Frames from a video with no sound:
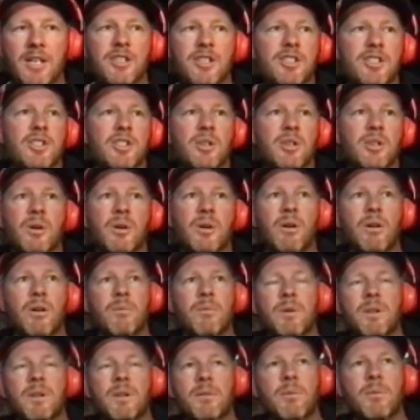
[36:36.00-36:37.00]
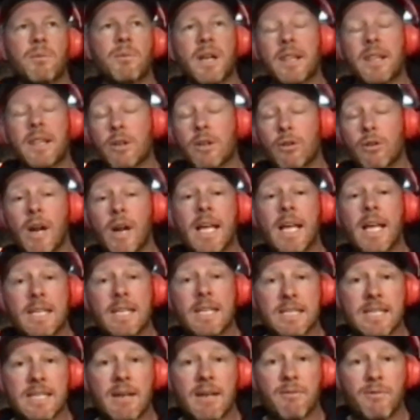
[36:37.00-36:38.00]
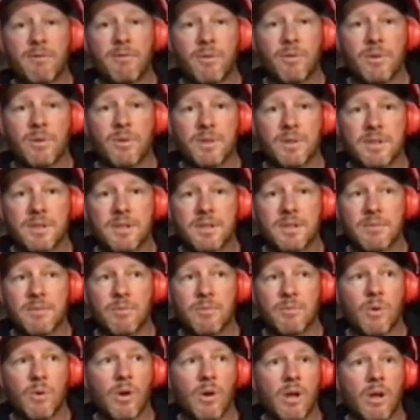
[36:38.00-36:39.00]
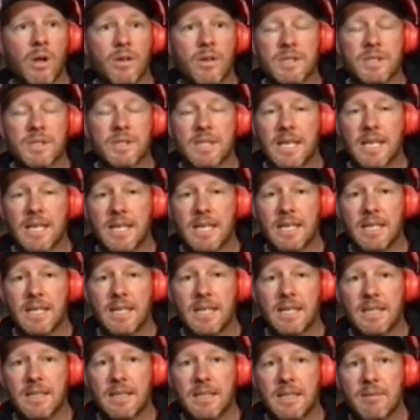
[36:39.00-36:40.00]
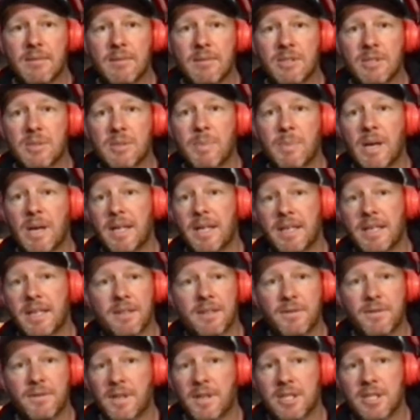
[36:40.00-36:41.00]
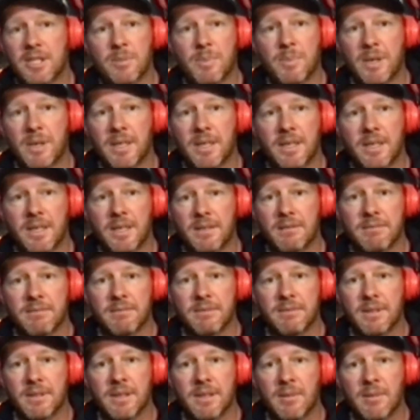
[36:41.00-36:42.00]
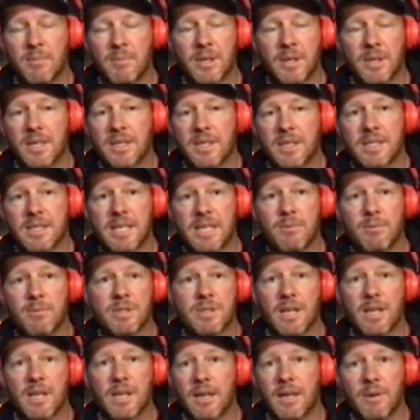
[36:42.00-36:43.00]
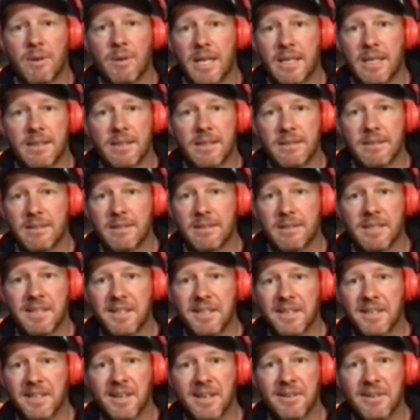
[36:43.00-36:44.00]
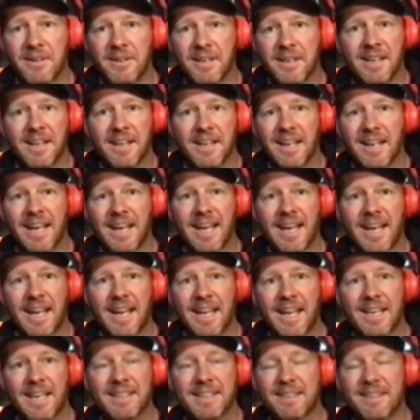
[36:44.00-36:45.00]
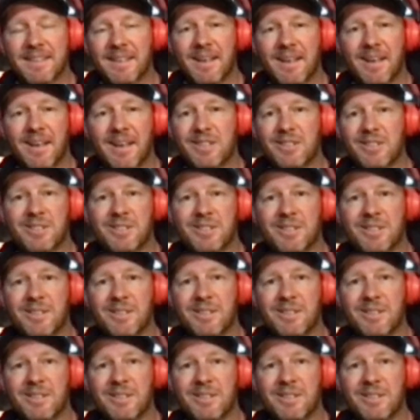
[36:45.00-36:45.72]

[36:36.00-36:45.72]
just thought one of the greatest step forwards was the Spider, the first Spider, because it was lightweight, you know, and I just,